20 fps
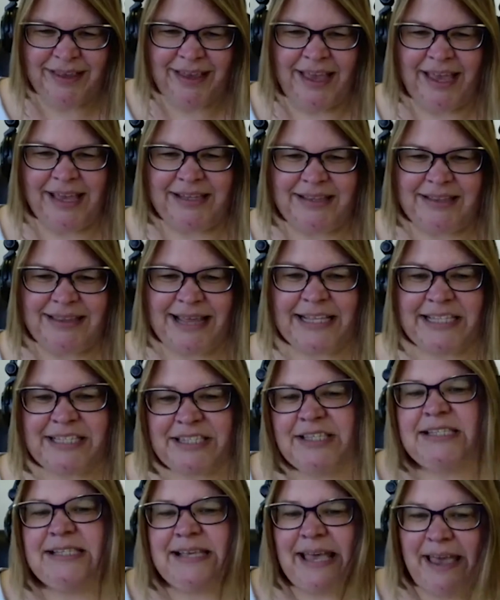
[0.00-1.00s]
And that's
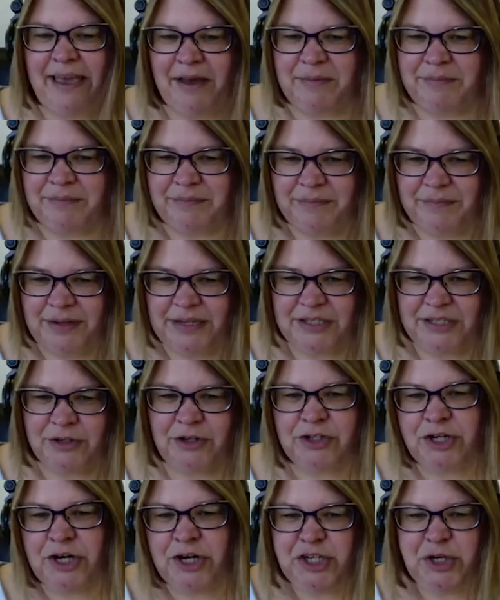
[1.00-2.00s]
the scam, is they're
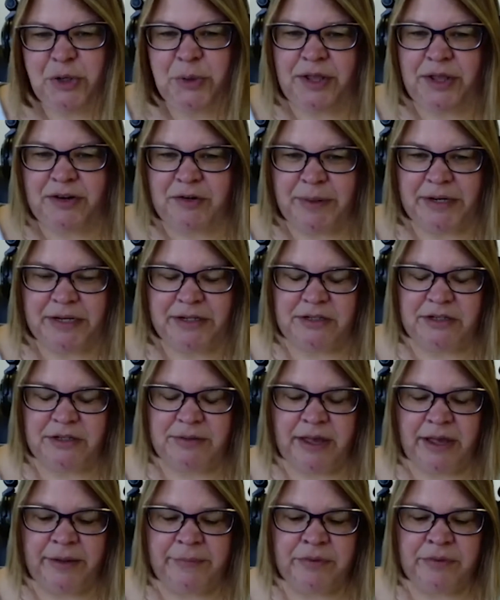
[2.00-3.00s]
charging you a lot of money to do
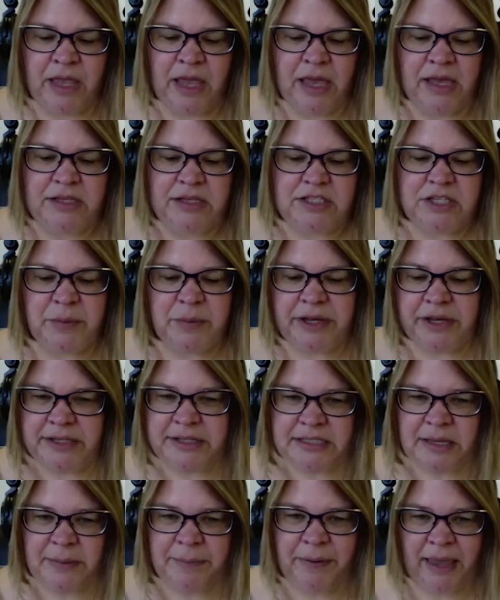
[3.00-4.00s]
that. So a
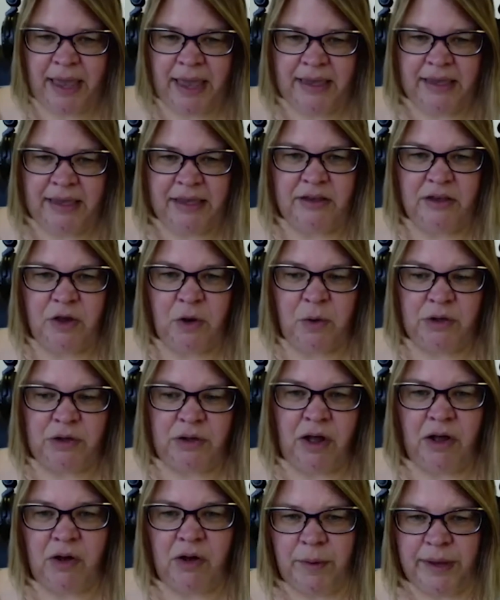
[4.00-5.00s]
good CPA can go a
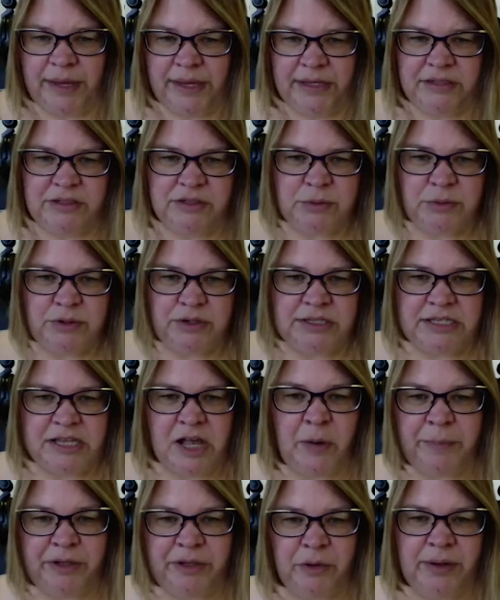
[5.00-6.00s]
long way towards
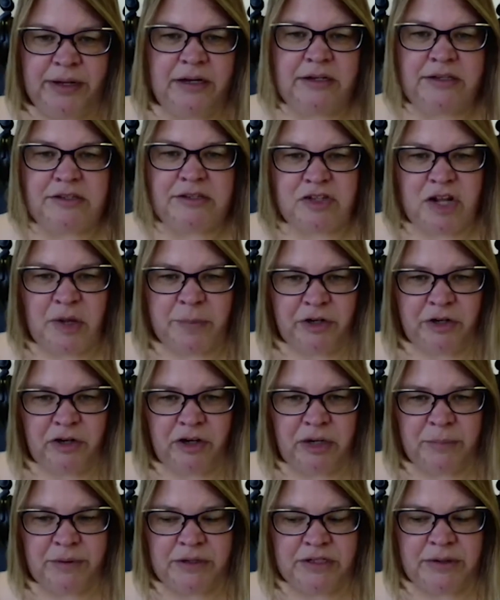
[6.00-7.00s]
helping you get an installment
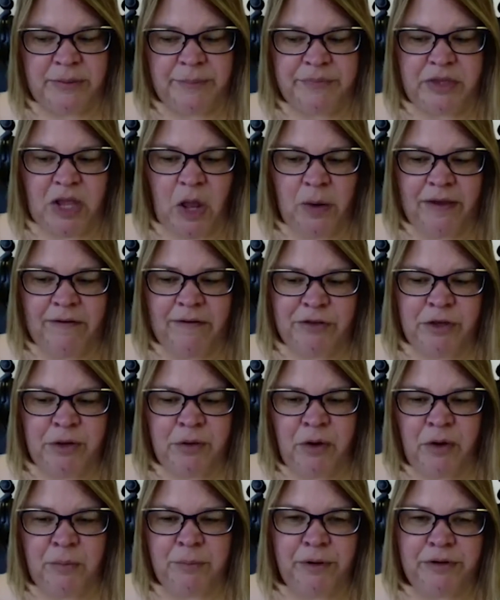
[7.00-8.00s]
agreement. Now, if you
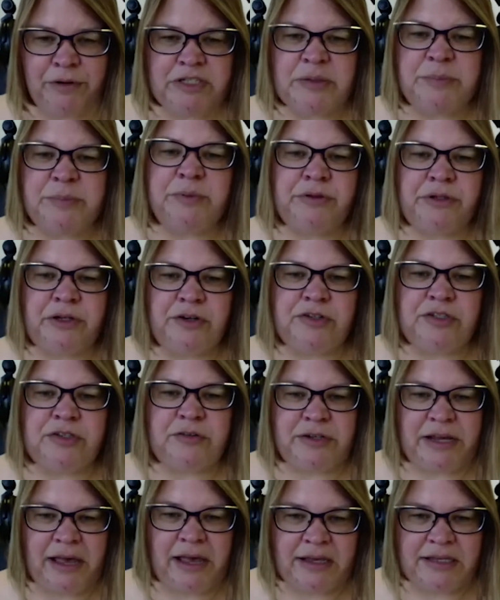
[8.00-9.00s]
owe multiple years of
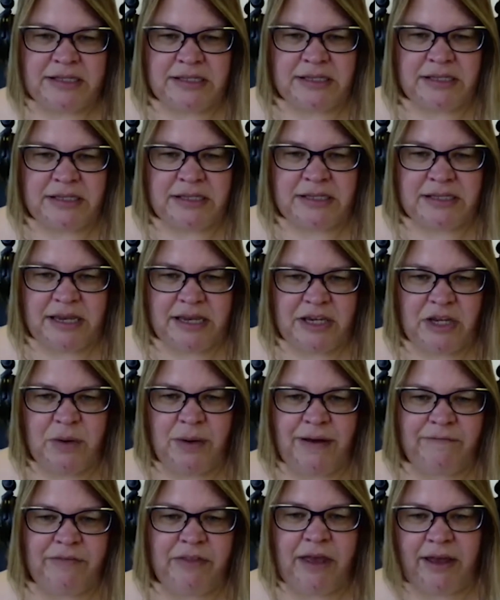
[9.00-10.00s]
taxes and you
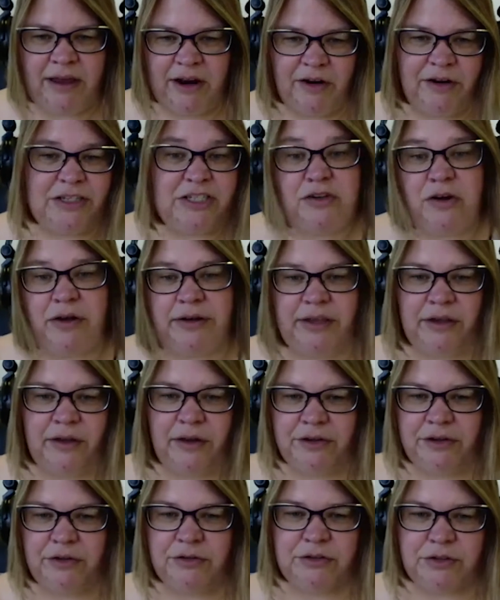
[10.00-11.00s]
have the IRS knocking
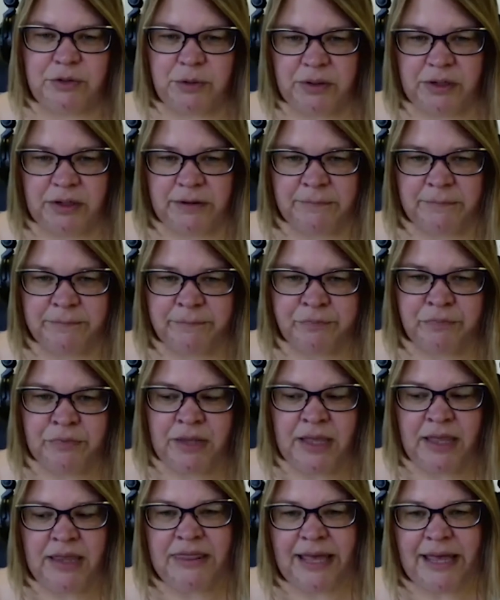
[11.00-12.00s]
on your door,
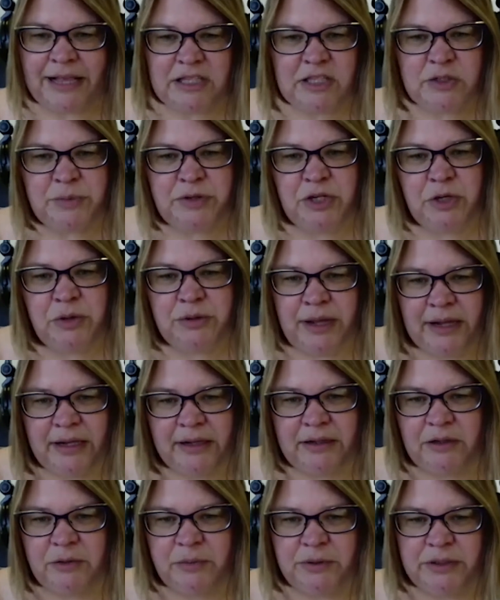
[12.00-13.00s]
that's when you
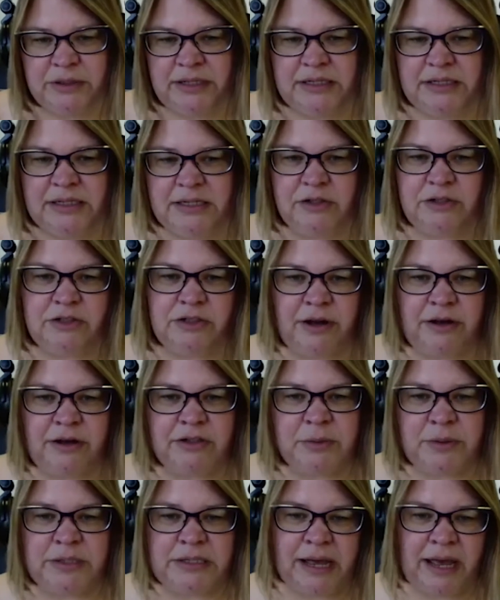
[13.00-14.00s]
likely will need to either talk
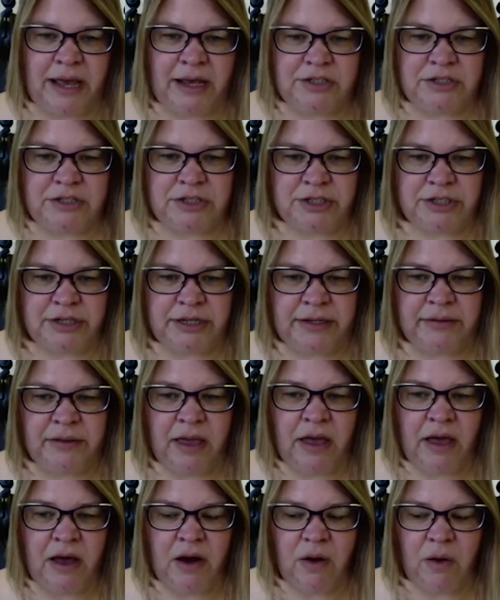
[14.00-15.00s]
to a tax attorney,
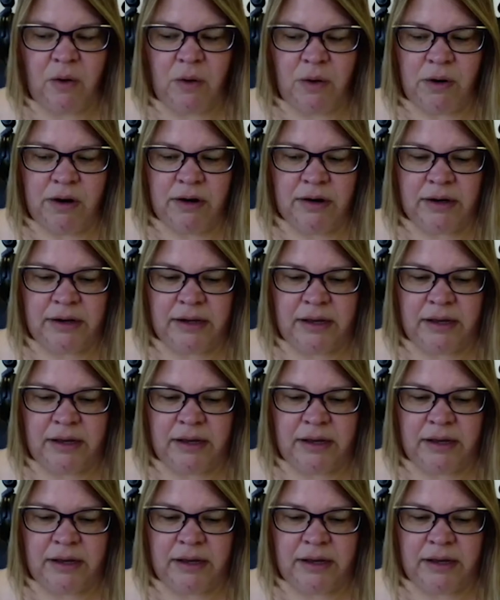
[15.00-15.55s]
or